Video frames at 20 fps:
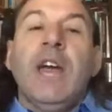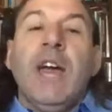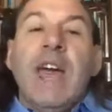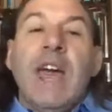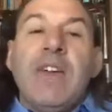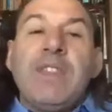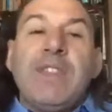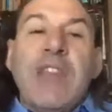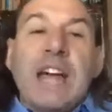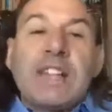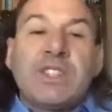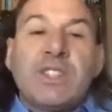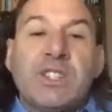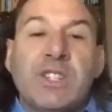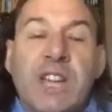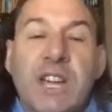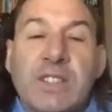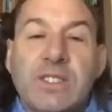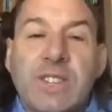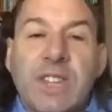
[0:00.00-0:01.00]
And that's a
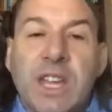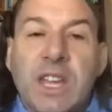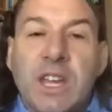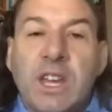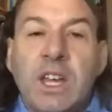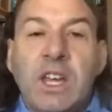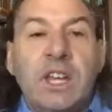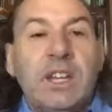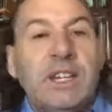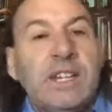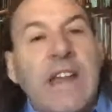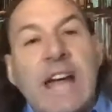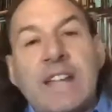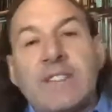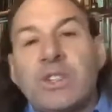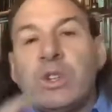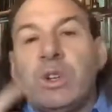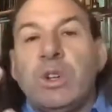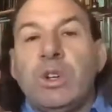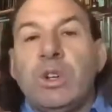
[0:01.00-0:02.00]
chance then not
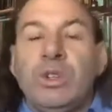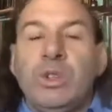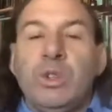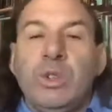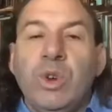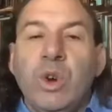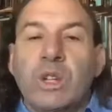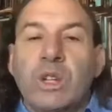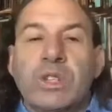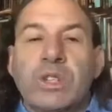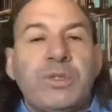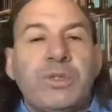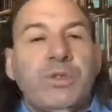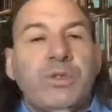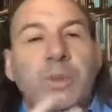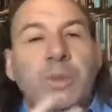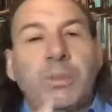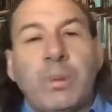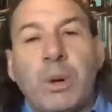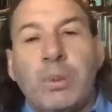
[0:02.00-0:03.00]
to go to New York just for
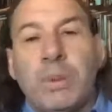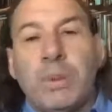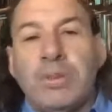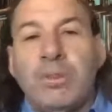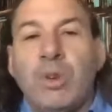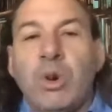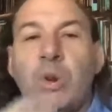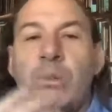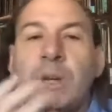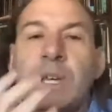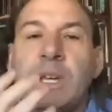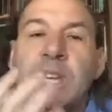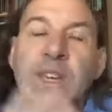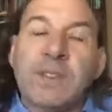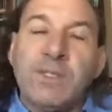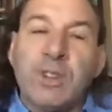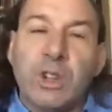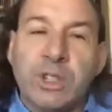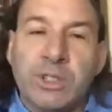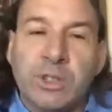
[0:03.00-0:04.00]
the Permanent Forum and
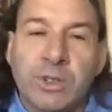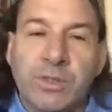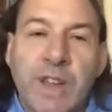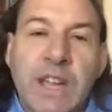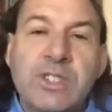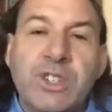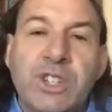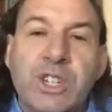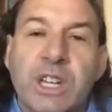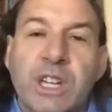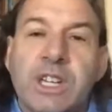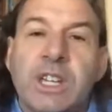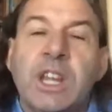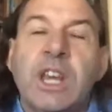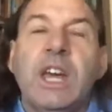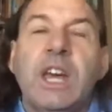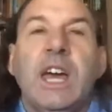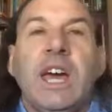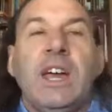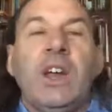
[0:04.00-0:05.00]
give your intervention
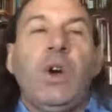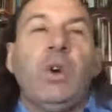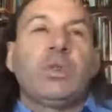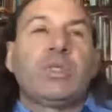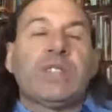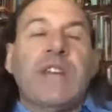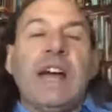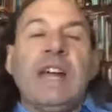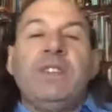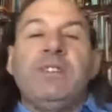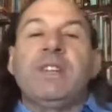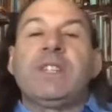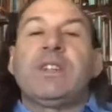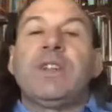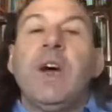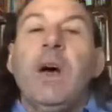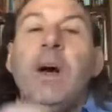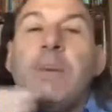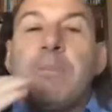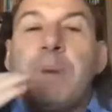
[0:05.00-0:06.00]
and host side events,
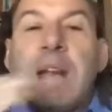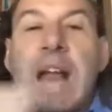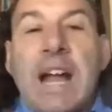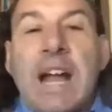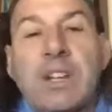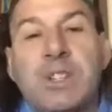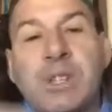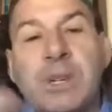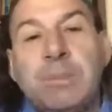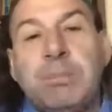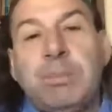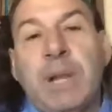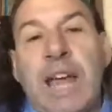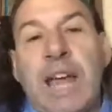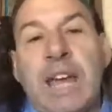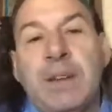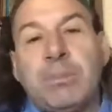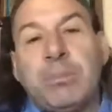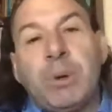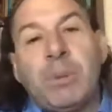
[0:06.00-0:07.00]
but actually
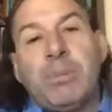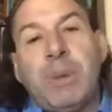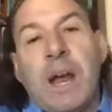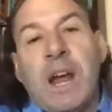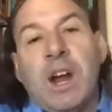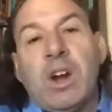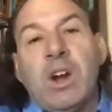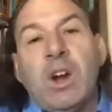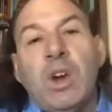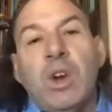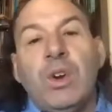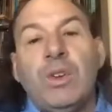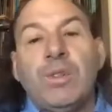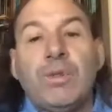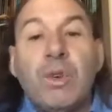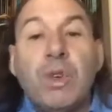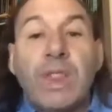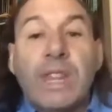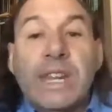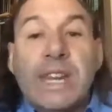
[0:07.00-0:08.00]
plan and prepare
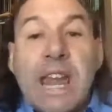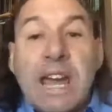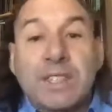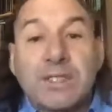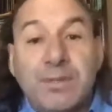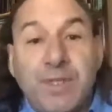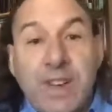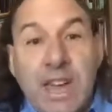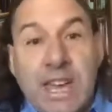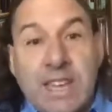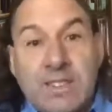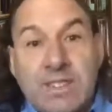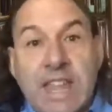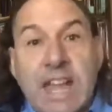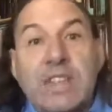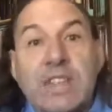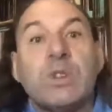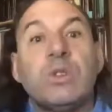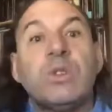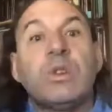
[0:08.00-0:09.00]
for the next phase,
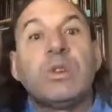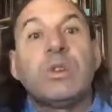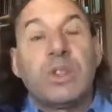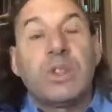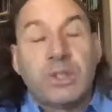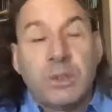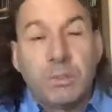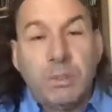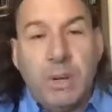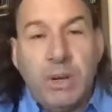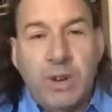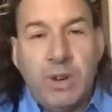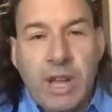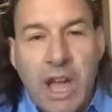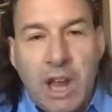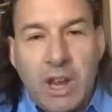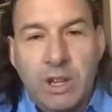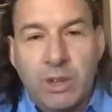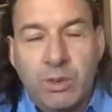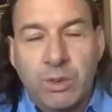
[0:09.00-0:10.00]
that universal
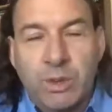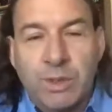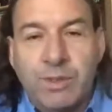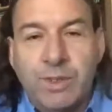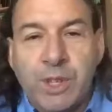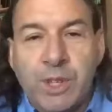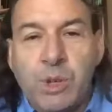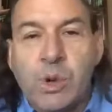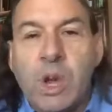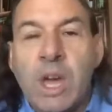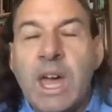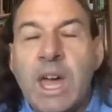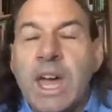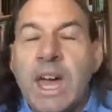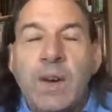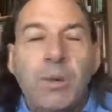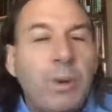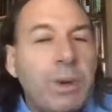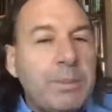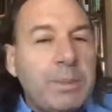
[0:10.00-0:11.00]
periodic review.
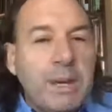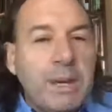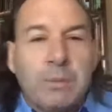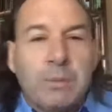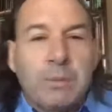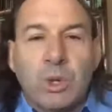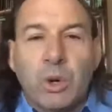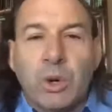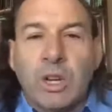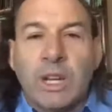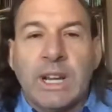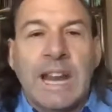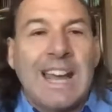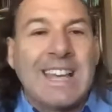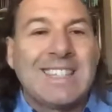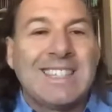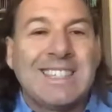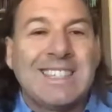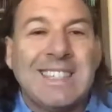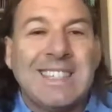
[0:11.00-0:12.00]
And we've been able to
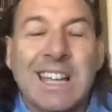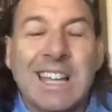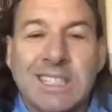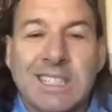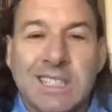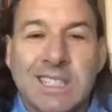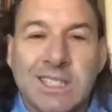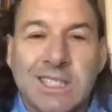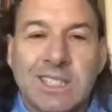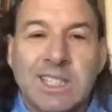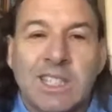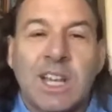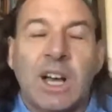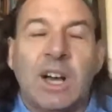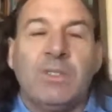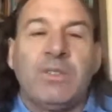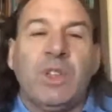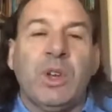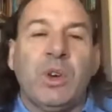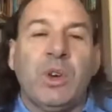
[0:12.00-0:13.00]
organize dozens
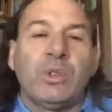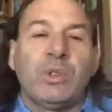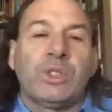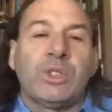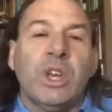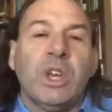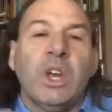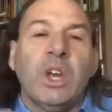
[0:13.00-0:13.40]
of those